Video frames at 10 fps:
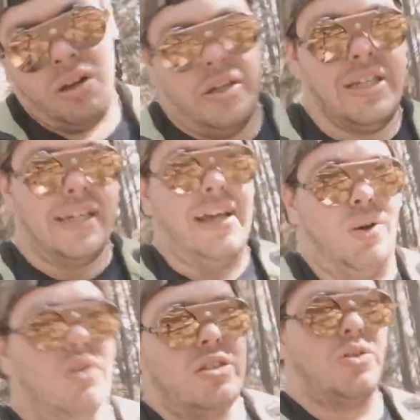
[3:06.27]
You can get
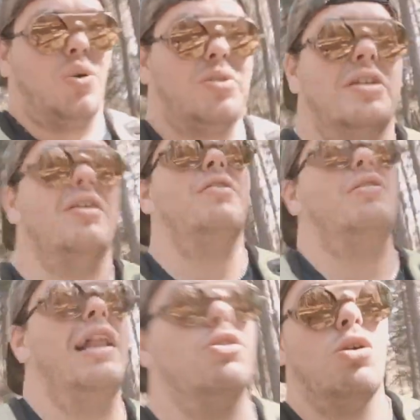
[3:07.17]
all sorts. You
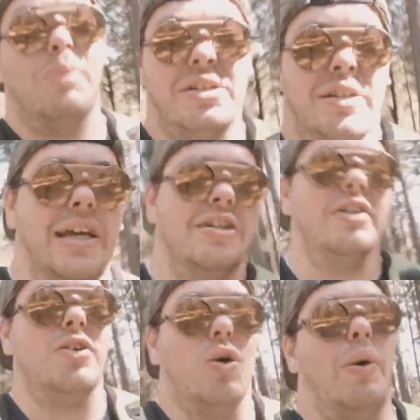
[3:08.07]
let your imagination
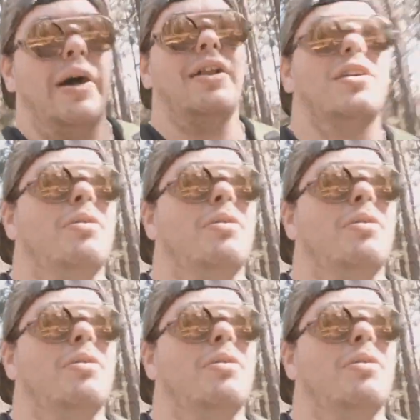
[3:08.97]
go wild.